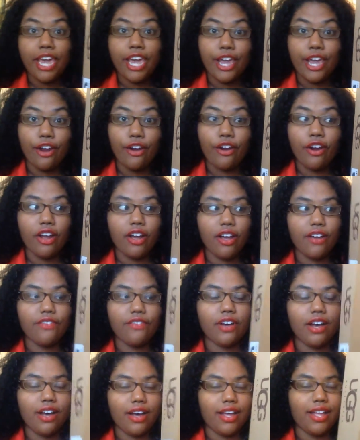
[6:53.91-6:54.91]
pair
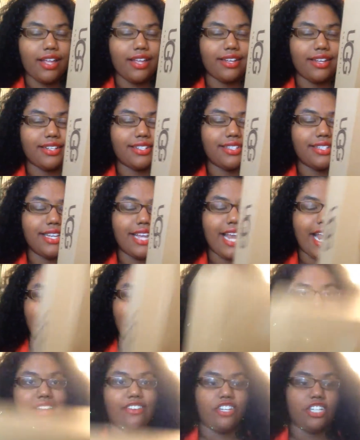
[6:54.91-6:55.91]
of Uggs
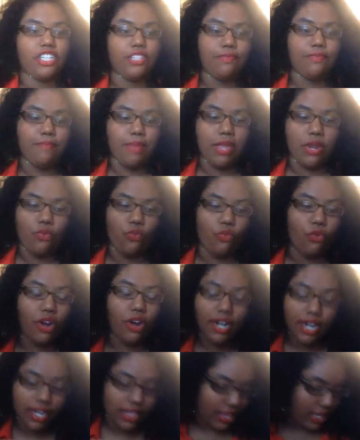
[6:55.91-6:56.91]
and I just been
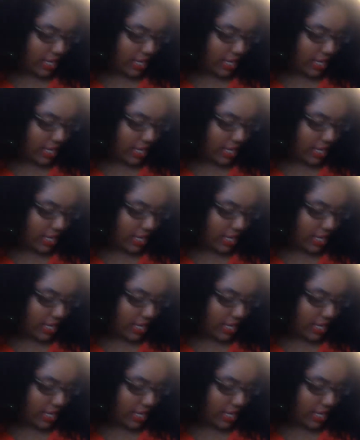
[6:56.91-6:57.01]
wanting